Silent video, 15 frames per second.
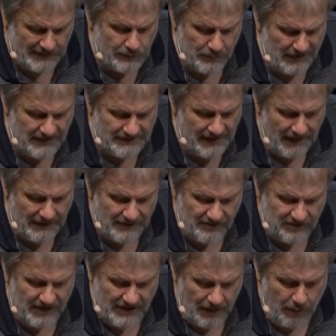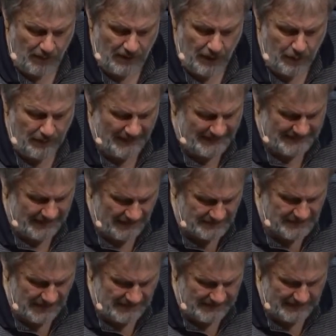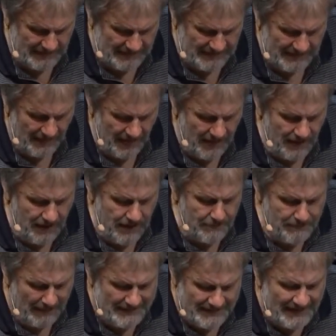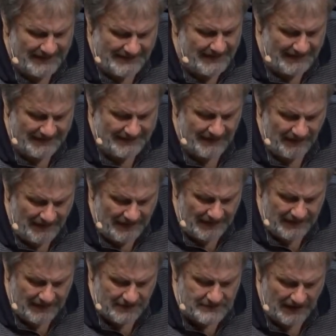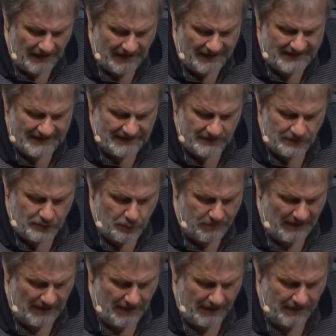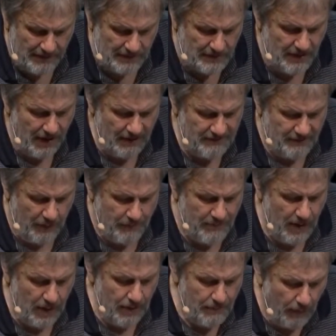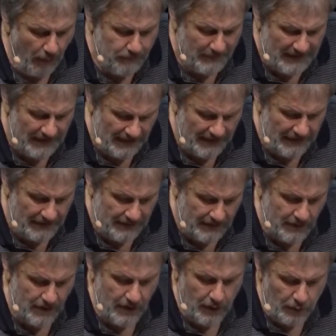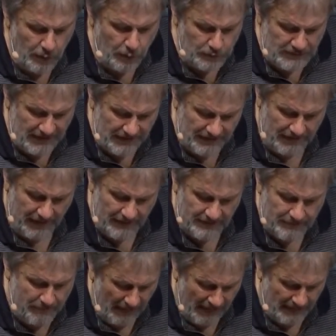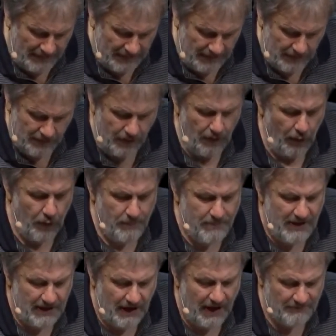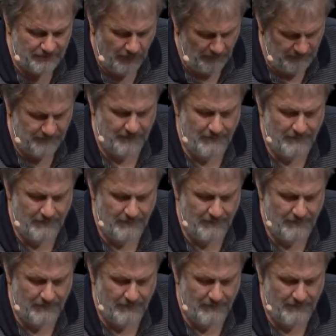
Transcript: to indulge in our lowest tendencies. But is this really the lesson to be learned from mob killing, looting, and burning on behalf of